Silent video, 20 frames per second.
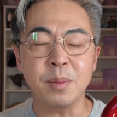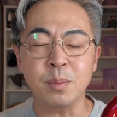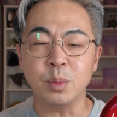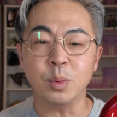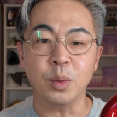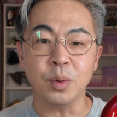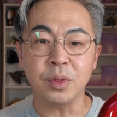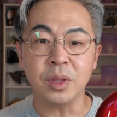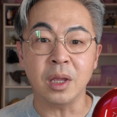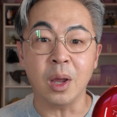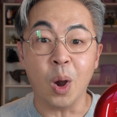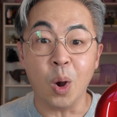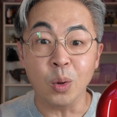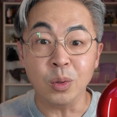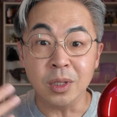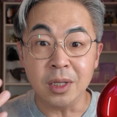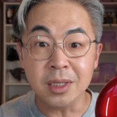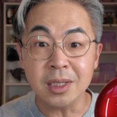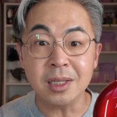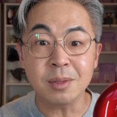people will think, oh,
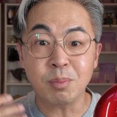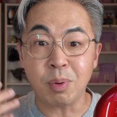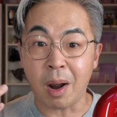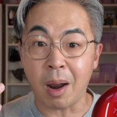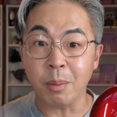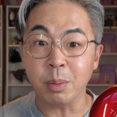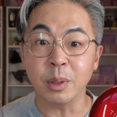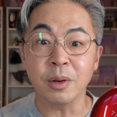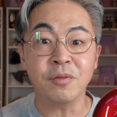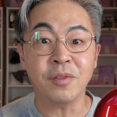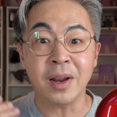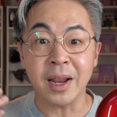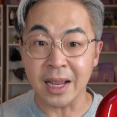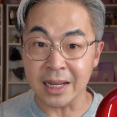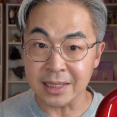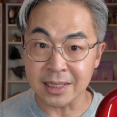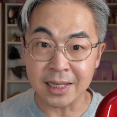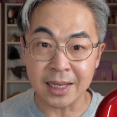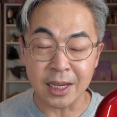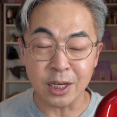this is probably from
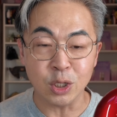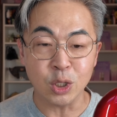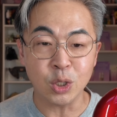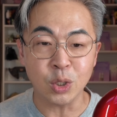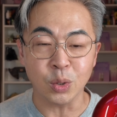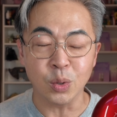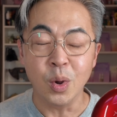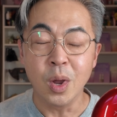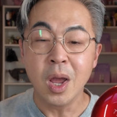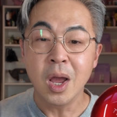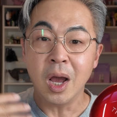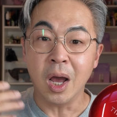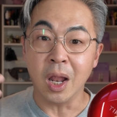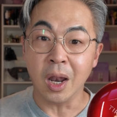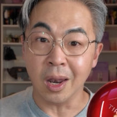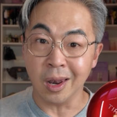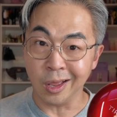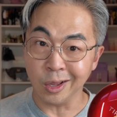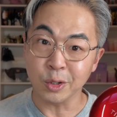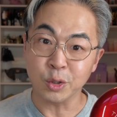SK2, a
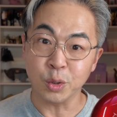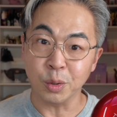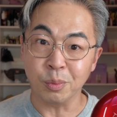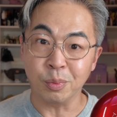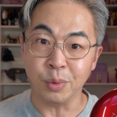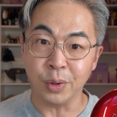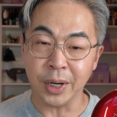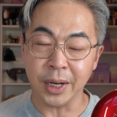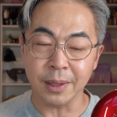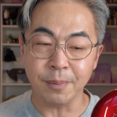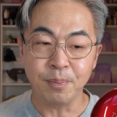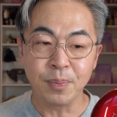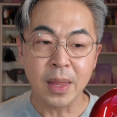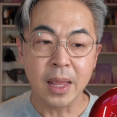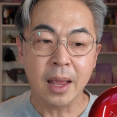luxury brand.